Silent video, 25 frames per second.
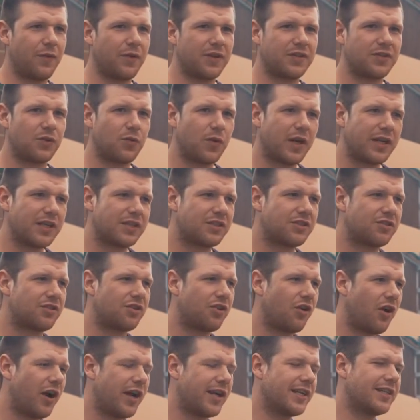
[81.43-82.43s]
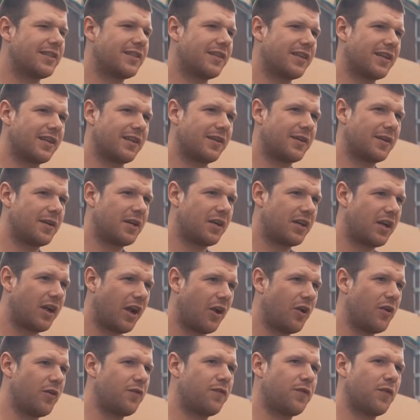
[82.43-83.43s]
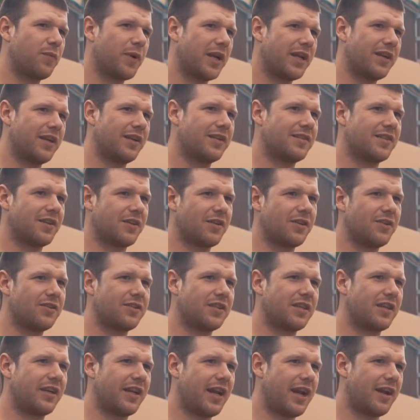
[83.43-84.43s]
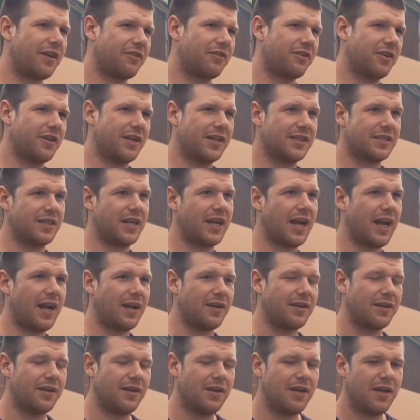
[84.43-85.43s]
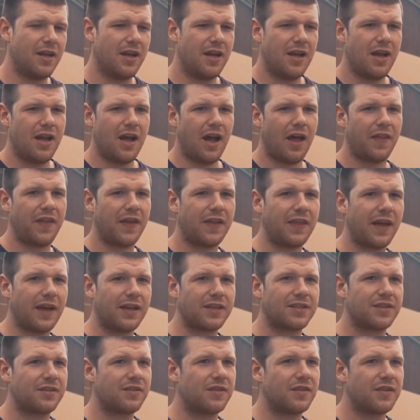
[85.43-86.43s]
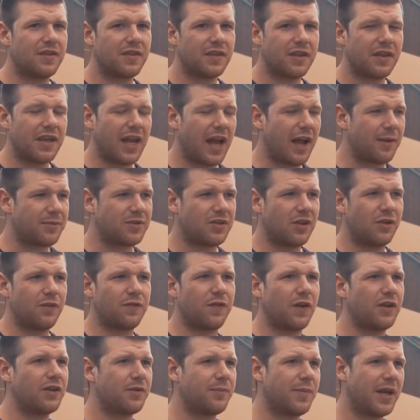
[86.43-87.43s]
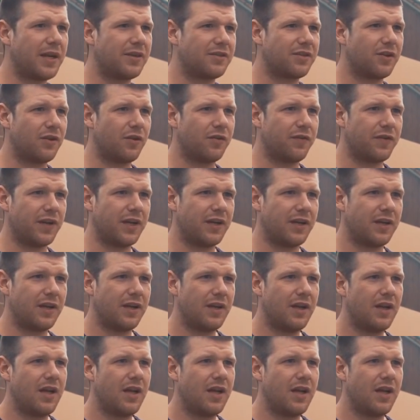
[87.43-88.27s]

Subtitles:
It's always trying to go for being as acoustically accurate as you can. I think that is the absolute fundamental of it.